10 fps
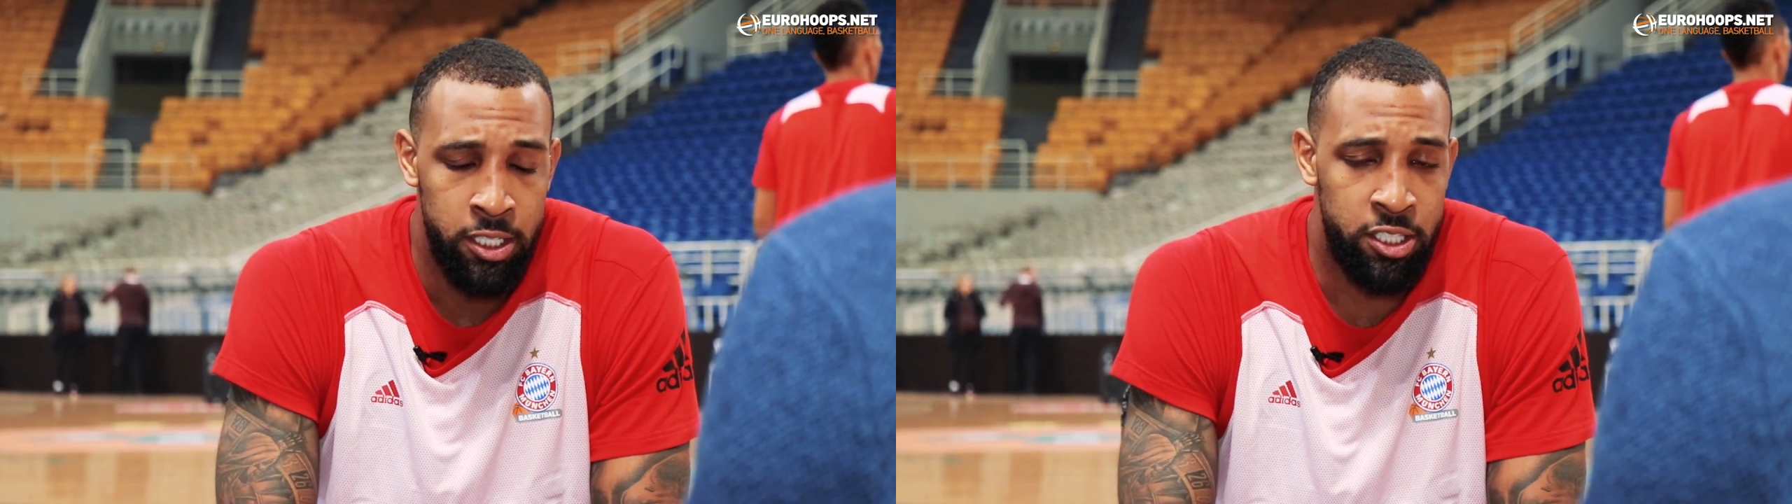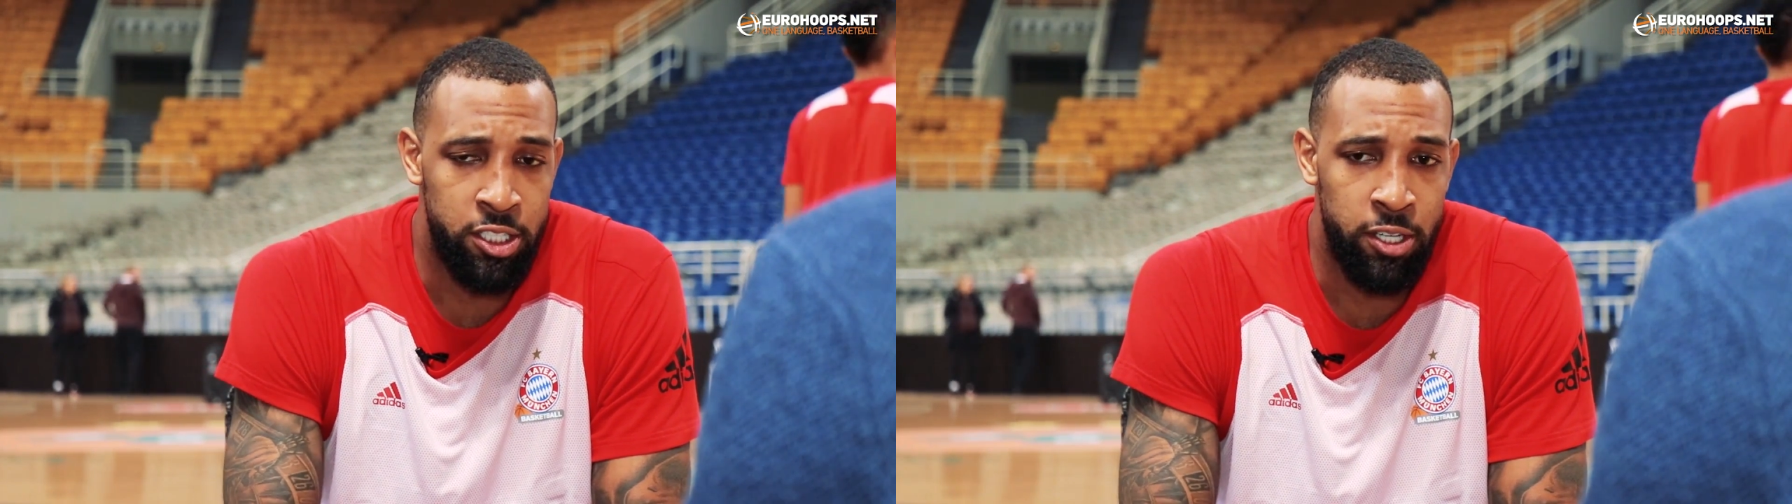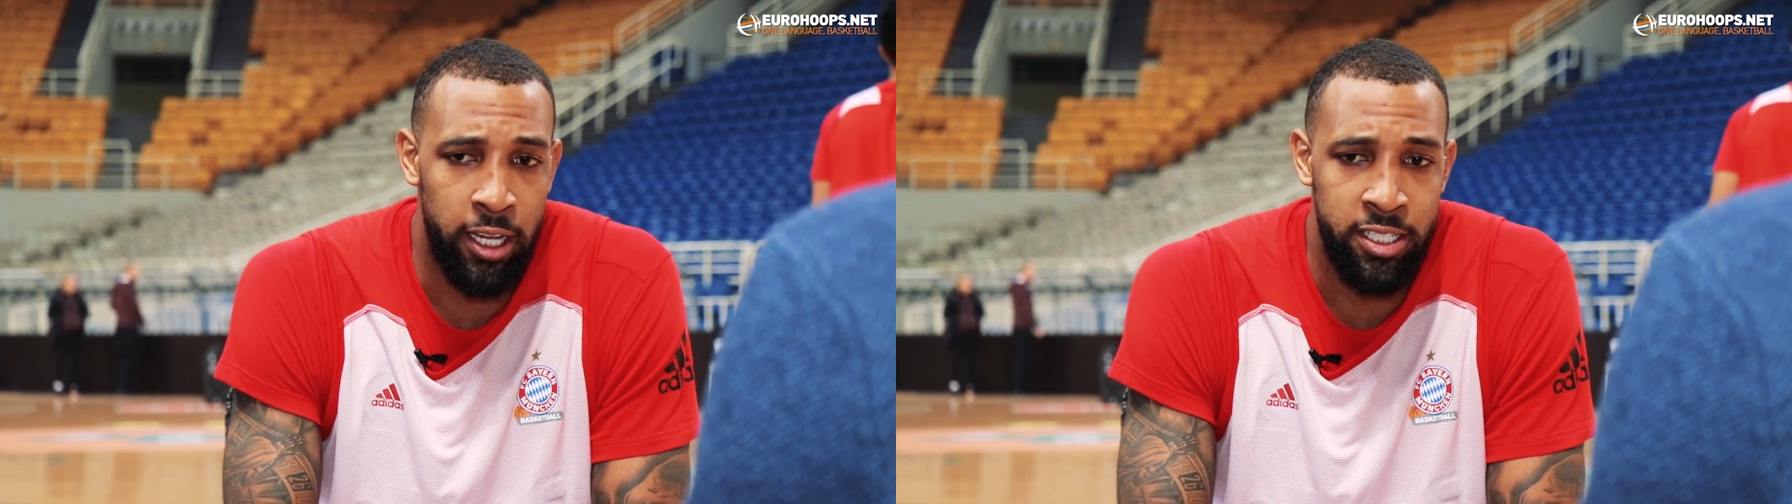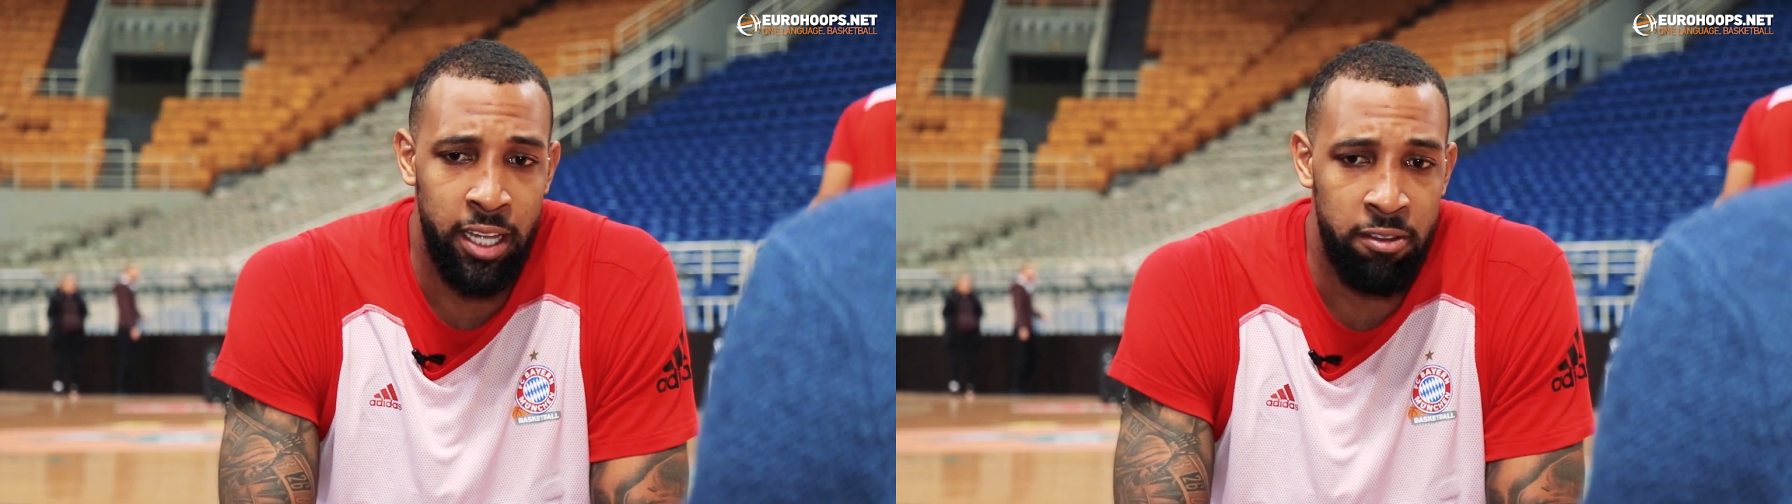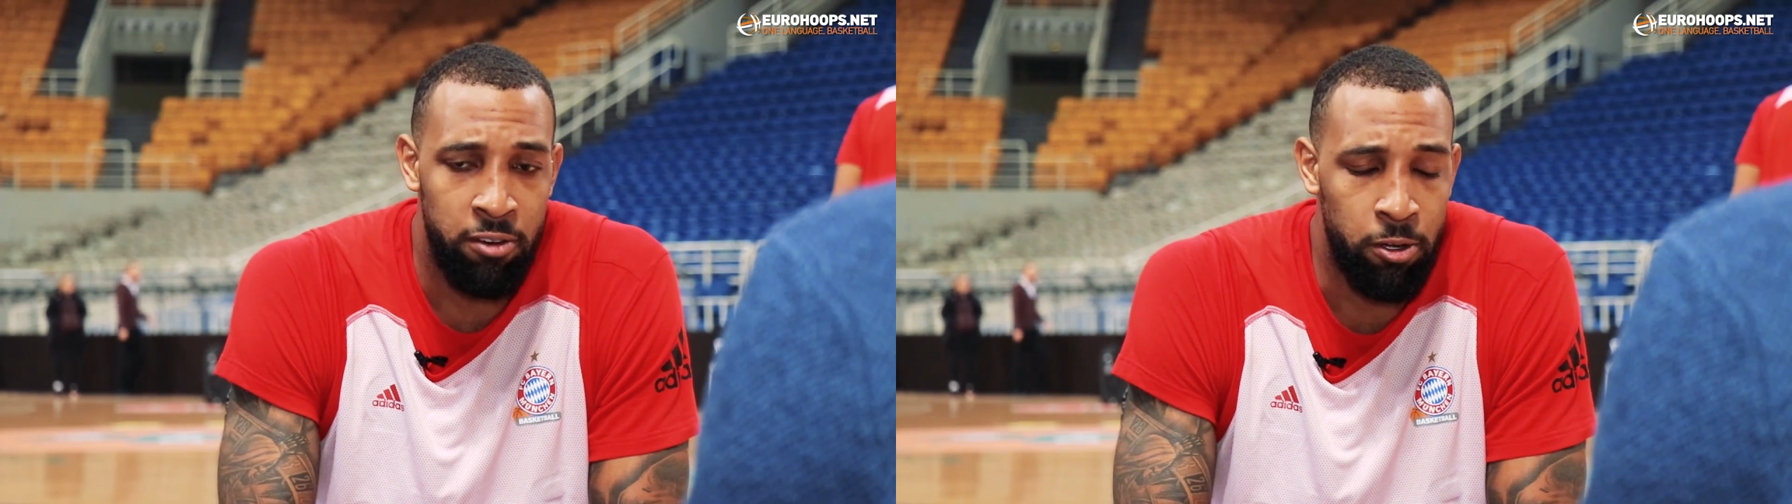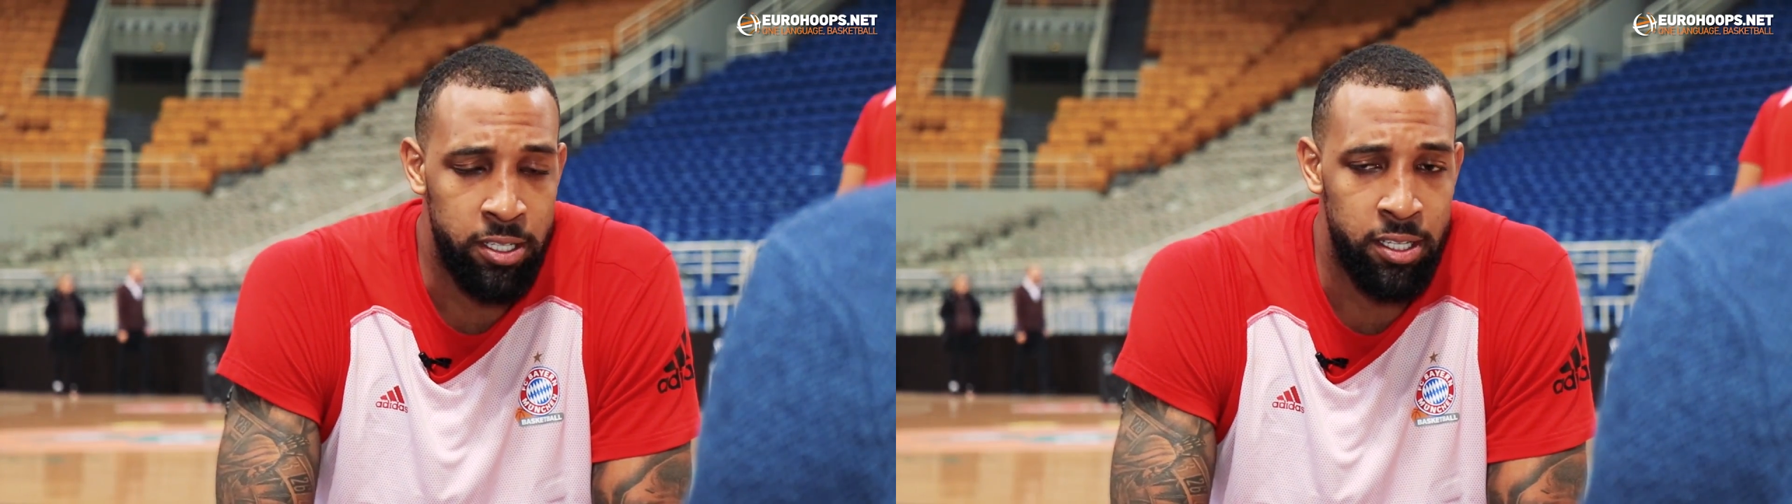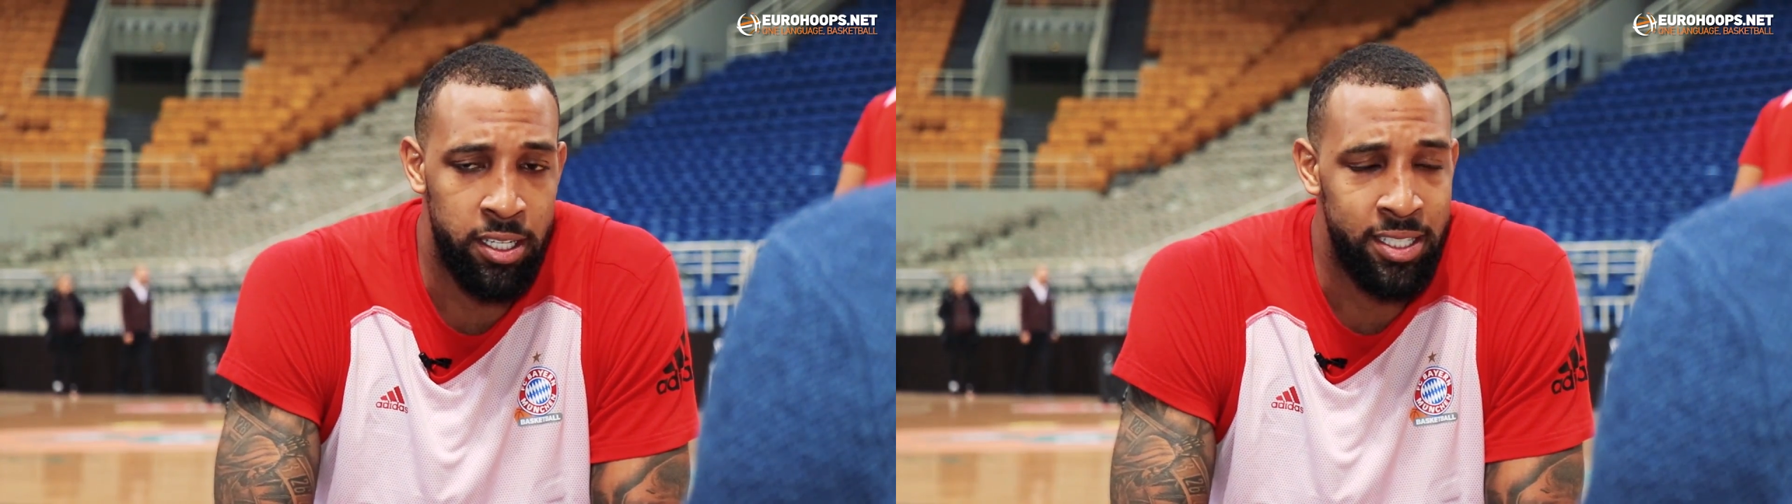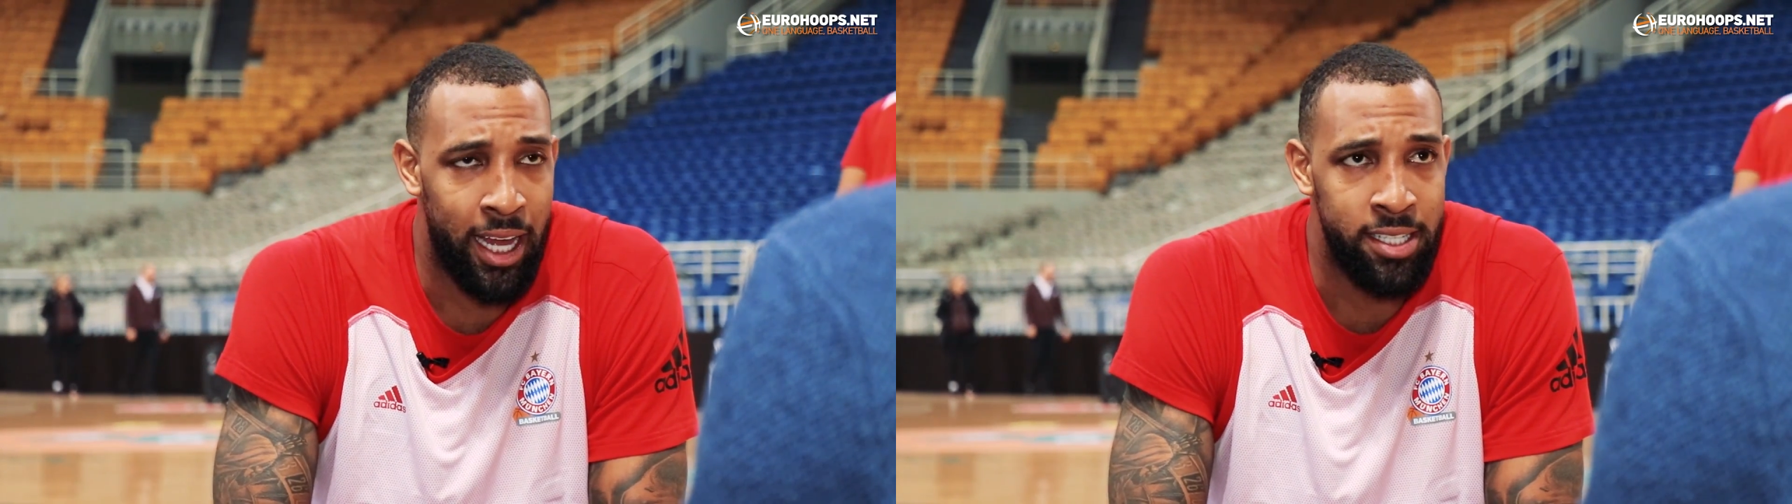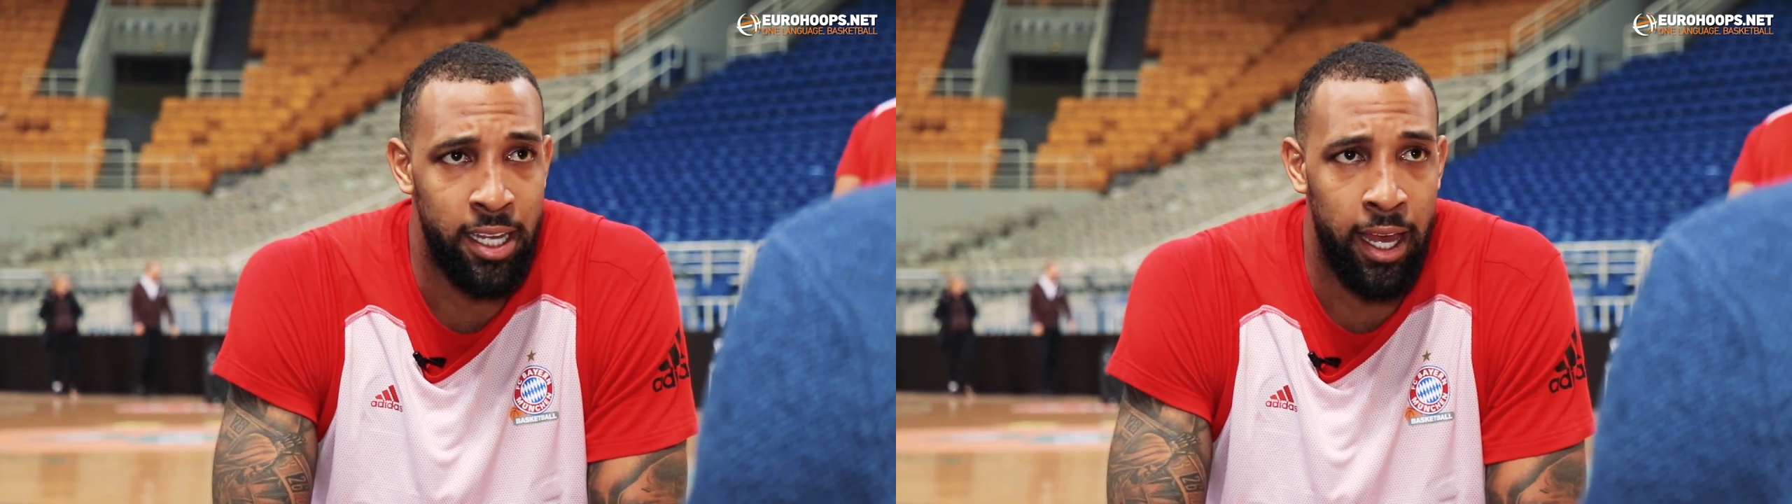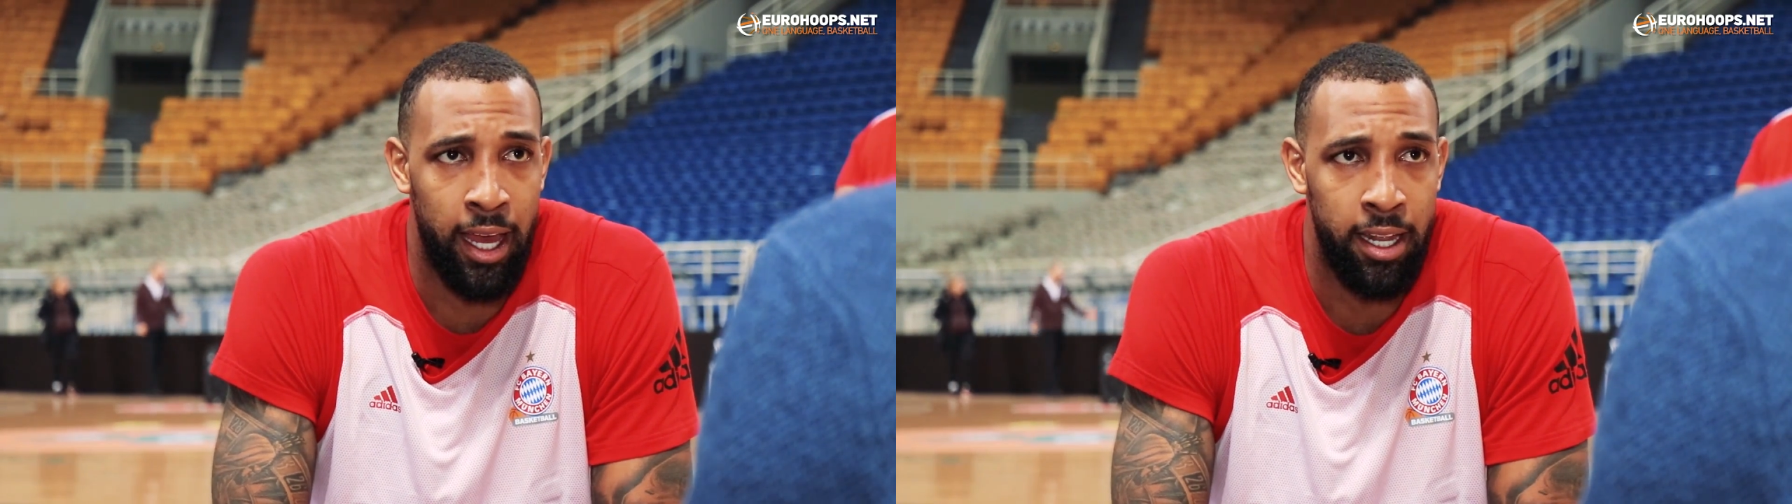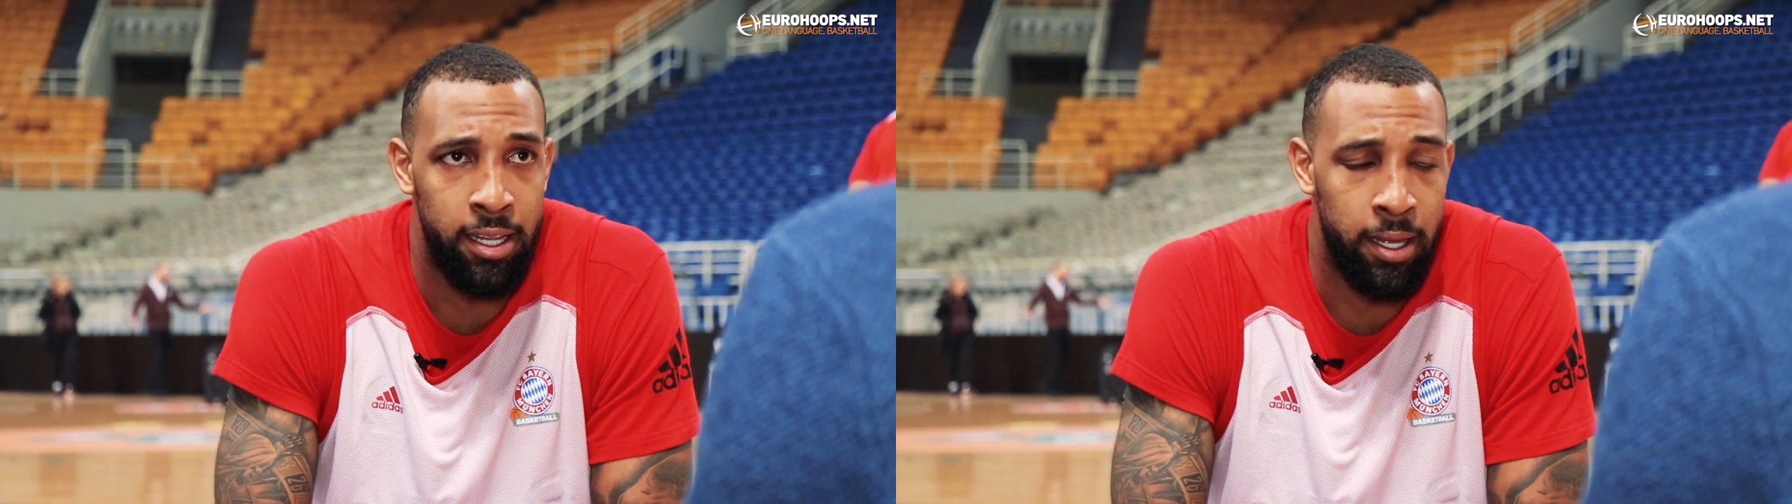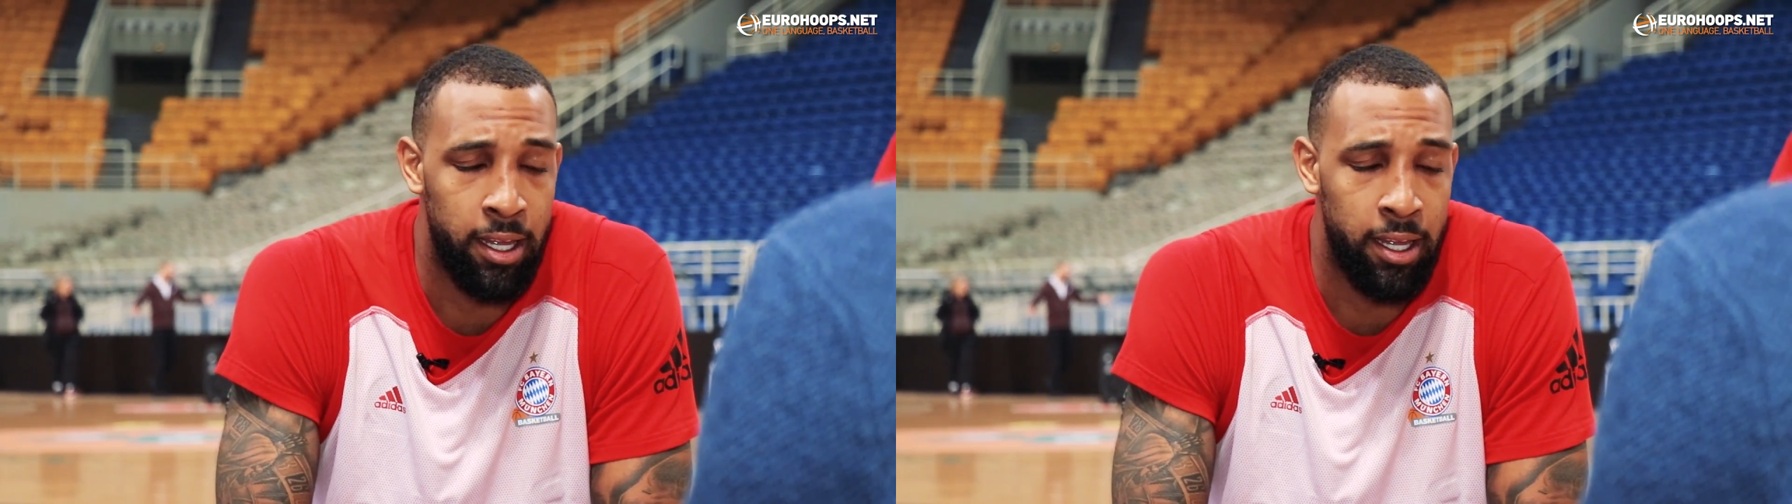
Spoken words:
just trying to stay focused on the task at hand,